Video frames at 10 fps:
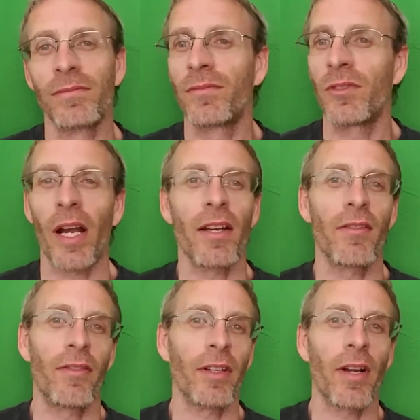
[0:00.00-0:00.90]
trying to
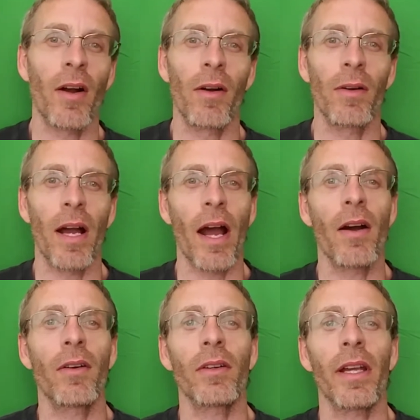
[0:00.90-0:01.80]
figure out
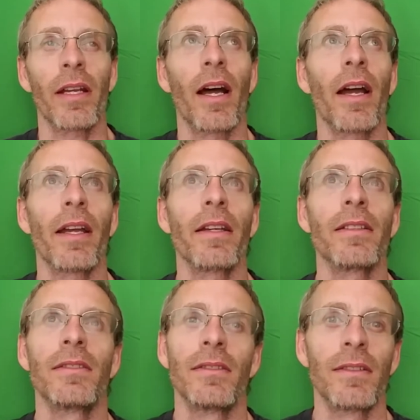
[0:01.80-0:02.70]
how can I
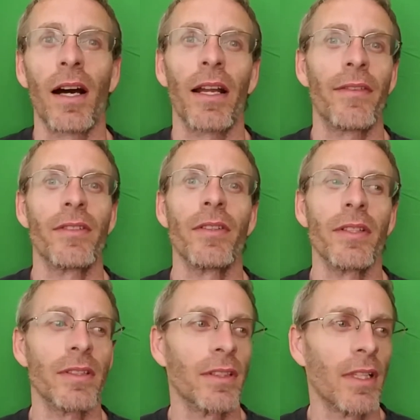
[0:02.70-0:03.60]
not have to do this.